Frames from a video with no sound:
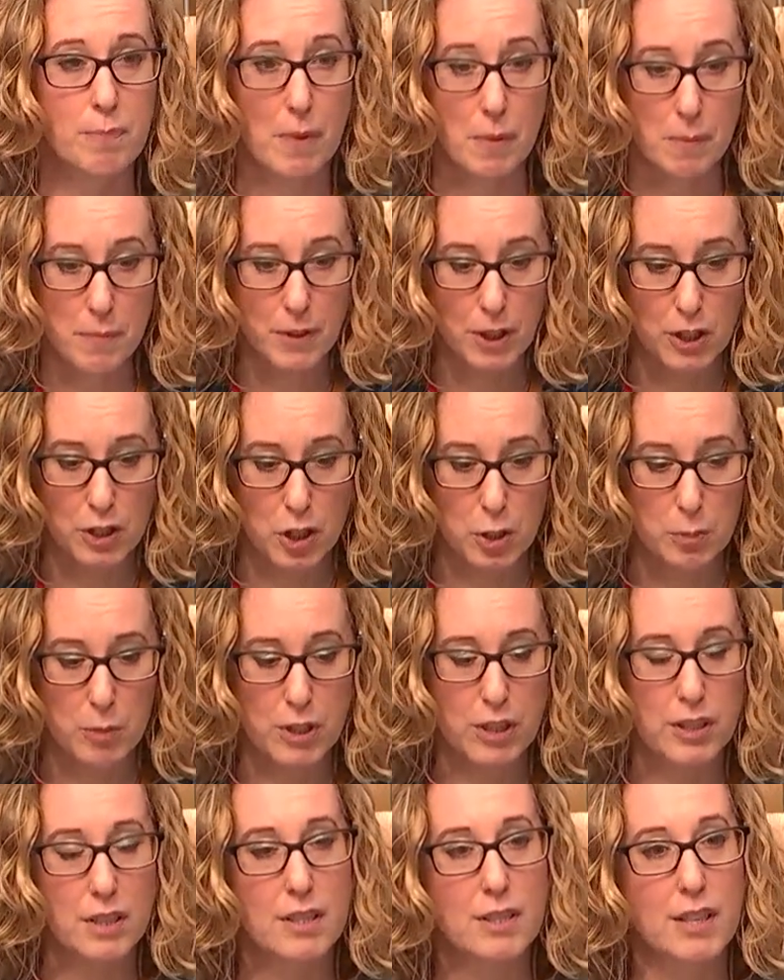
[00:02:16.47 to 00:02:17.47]
That consumers
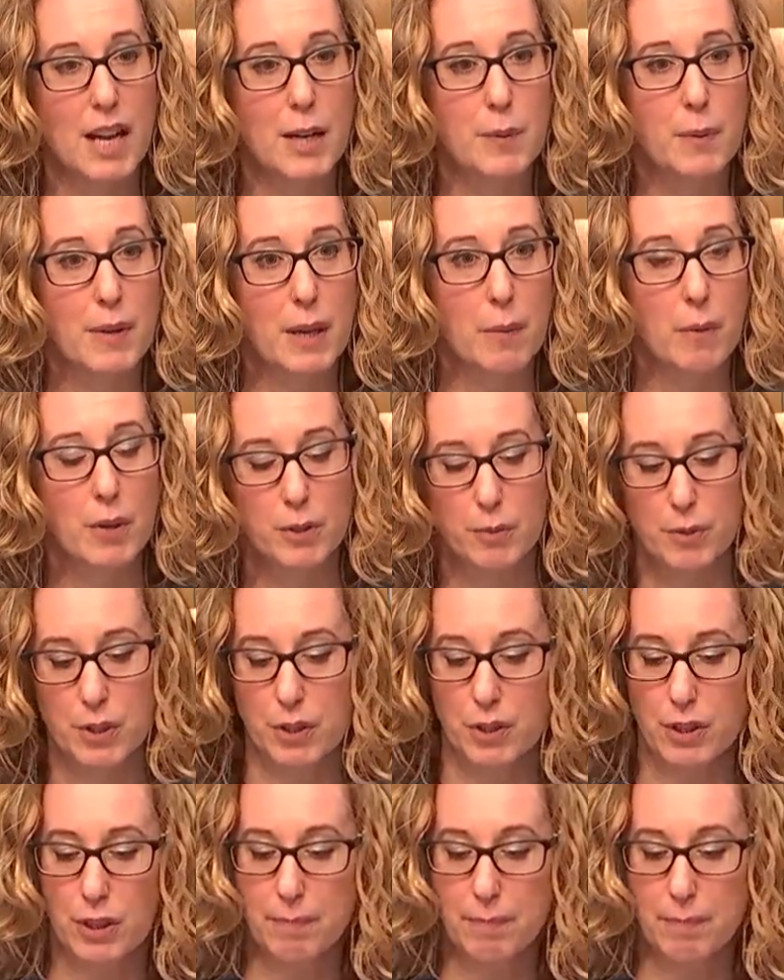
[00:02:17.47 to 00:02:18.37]
can decide where they want to return